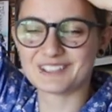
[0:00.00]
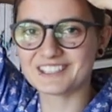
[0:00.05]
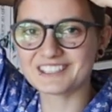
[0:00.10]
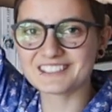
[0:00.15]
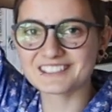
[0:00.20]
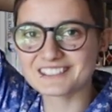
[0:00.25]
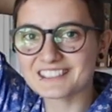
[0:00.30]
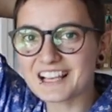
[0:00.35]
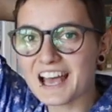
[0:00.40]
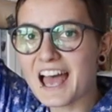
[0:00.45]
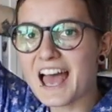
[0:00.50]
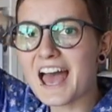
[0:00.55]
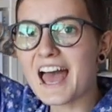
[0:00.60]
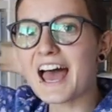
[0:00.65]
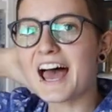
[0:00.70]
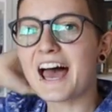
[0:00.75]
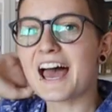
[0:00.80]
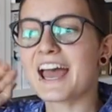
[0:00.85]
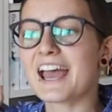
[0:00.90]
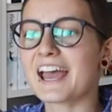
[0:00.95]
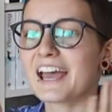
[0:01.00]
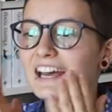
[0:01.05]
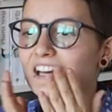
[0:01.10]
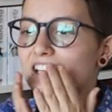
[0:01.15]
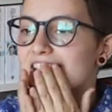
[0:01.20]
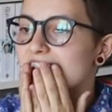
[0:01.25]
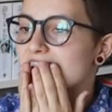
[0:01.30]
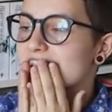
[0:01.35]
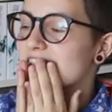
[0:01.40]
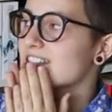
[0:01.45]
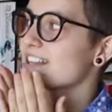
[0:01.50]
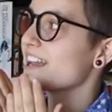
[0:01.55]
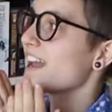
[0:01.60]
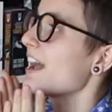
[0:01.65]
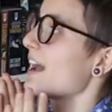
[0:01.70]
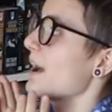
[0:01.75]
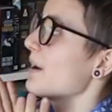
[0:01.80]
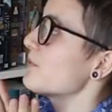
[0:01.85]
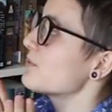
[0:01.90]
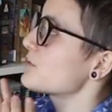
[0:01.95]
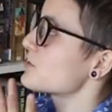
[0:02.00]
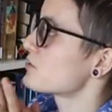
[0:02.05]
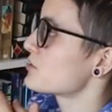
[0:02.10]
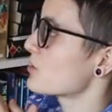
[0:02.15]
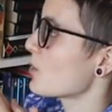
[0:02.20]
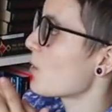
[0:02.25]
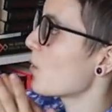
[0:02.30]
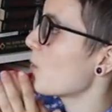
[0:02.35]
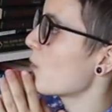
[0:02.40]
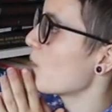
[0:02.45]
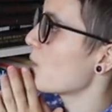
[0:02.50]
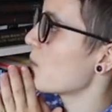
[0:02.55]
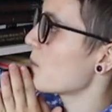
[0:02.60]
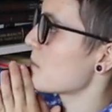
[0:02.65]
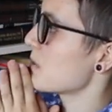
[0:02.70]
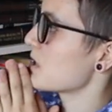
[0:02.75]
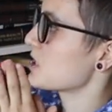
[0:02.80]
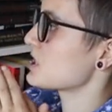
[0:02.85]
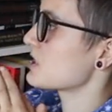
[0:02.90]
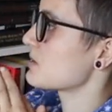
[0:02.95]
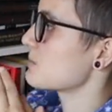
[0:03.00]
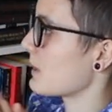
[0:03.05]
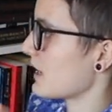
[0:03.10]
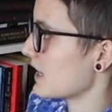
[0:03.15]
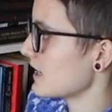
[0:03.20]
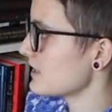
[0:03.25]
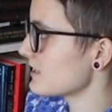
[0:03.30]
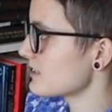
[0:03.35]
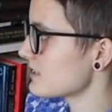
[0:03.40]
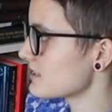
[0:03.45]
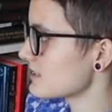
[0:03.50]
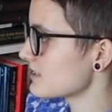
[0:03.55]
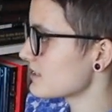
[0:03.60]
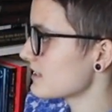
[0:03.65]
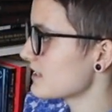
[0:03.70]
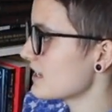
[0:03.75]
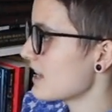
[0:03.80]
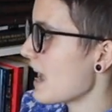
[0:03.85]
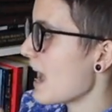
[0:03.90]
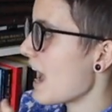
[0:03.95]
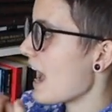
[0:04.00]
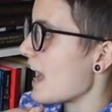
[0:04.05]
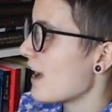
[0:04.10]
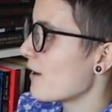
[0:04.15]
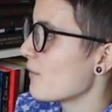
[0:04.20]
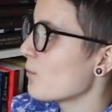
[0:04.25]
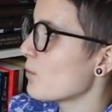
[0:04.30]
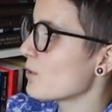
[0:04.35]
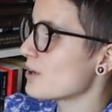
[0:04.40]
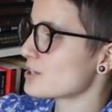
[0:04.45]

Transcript: books, and since I have so much space, I'm